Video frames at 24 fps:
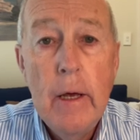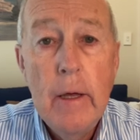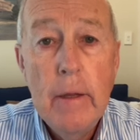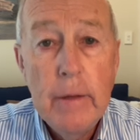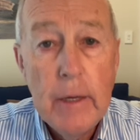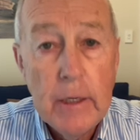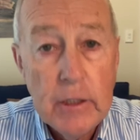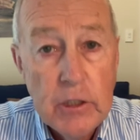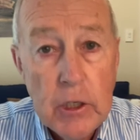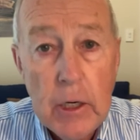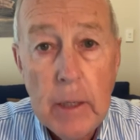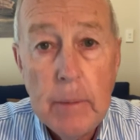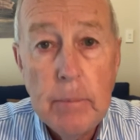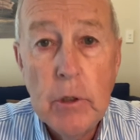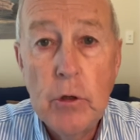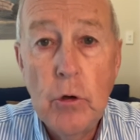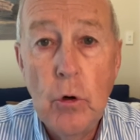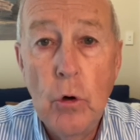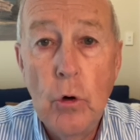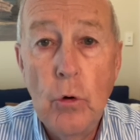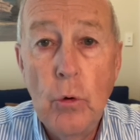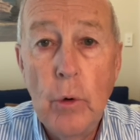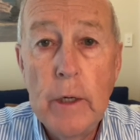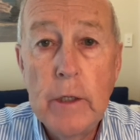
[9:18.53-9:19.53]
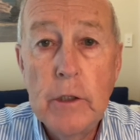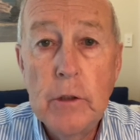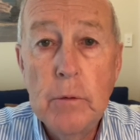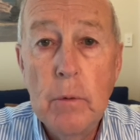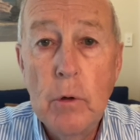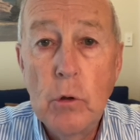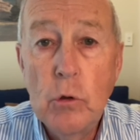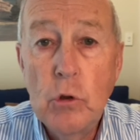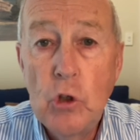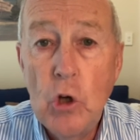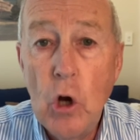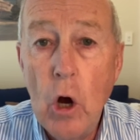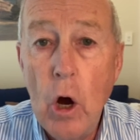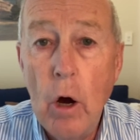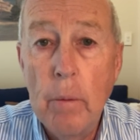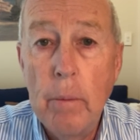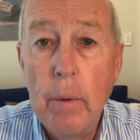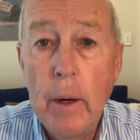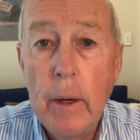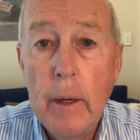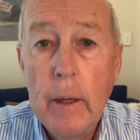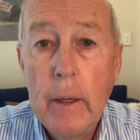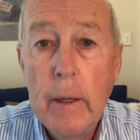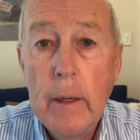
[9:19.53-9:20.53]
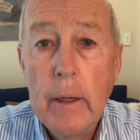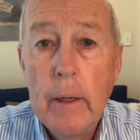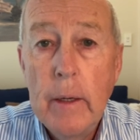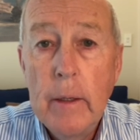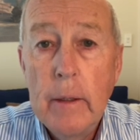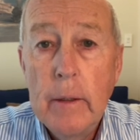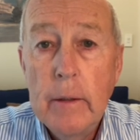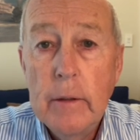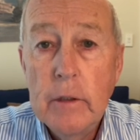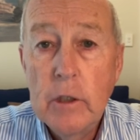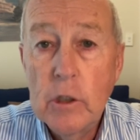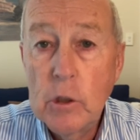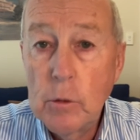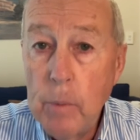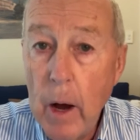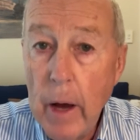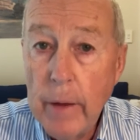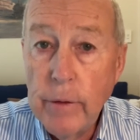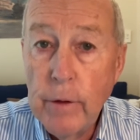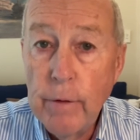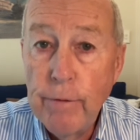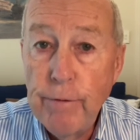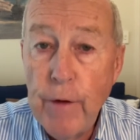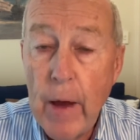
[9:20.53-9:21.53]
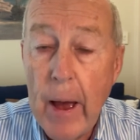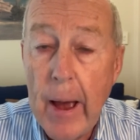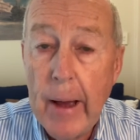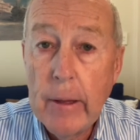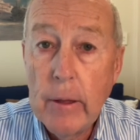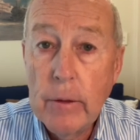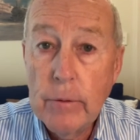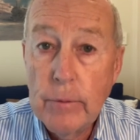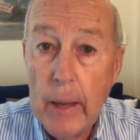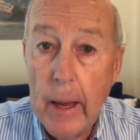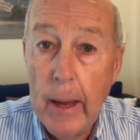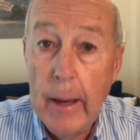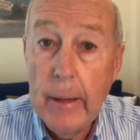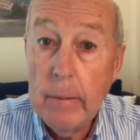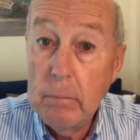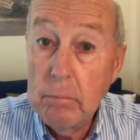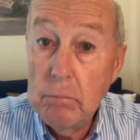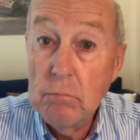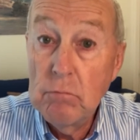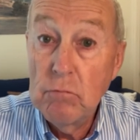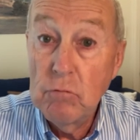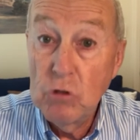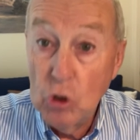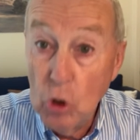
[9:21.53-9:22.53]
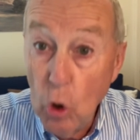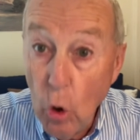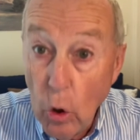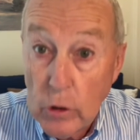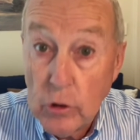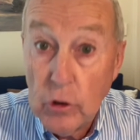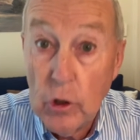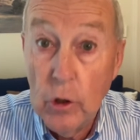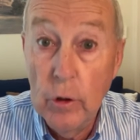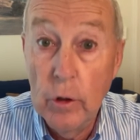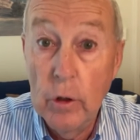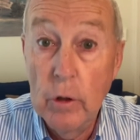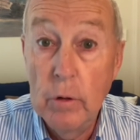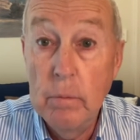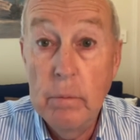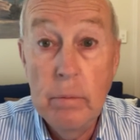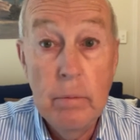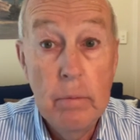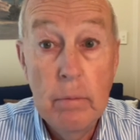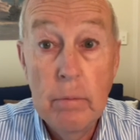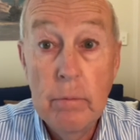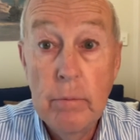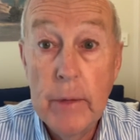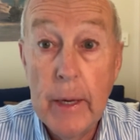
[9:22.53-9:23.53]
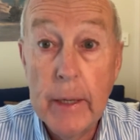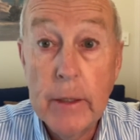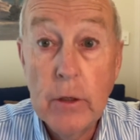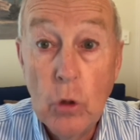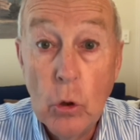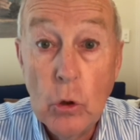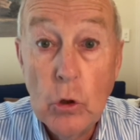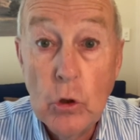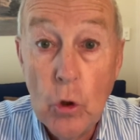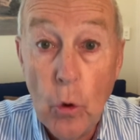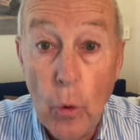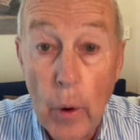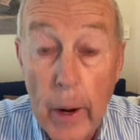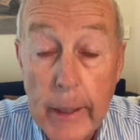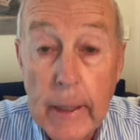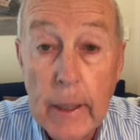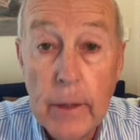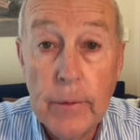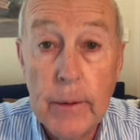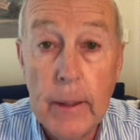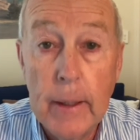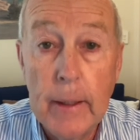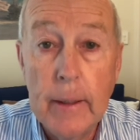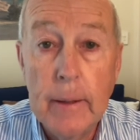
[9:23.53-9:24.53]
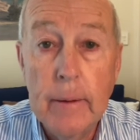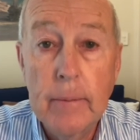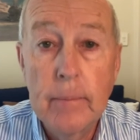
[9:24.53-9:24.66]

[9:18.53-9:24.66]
They seem to do a reasonable job, despite the fact that, short term, they could do anything.